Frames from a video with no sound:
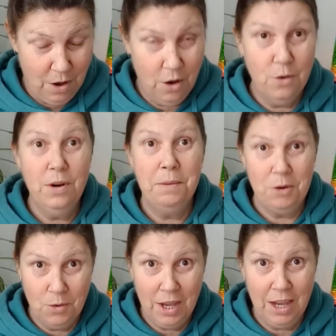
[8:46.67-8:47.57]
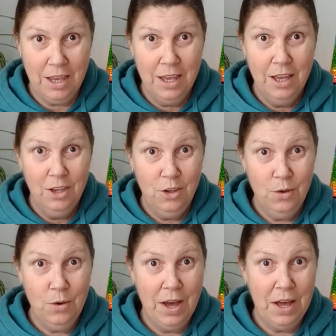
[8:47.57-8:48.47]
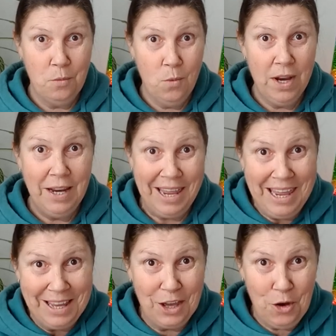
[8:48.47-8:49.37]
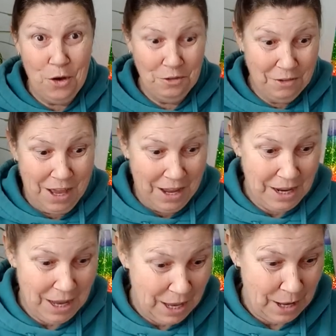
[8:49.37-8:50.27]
holy moly, you are one heck of a